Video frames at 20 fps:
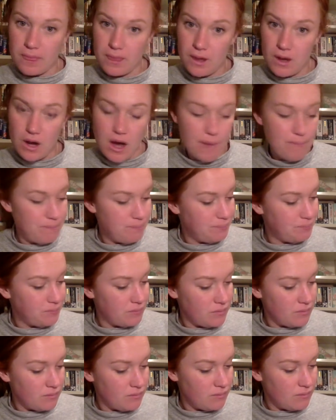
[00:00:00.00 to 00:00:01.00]
Okay?
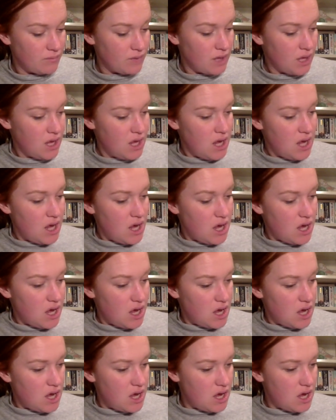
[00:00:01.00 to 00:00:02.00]

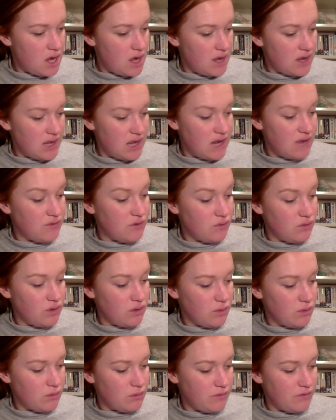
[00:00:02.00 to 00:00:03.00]
And then if you
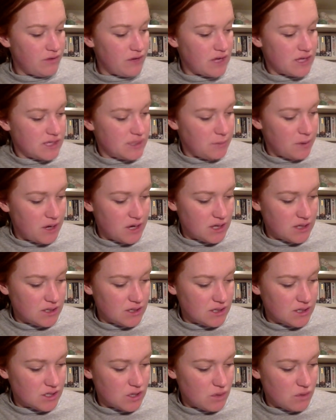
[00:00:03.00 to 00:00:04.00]
really want to be fancy pants,
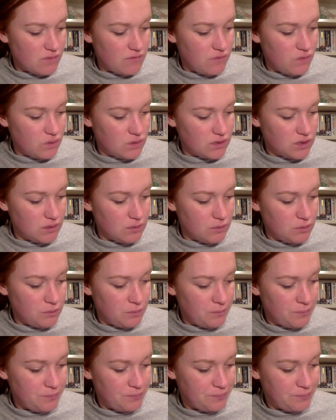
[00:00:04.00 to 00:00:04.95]
let's go with 4-syllable.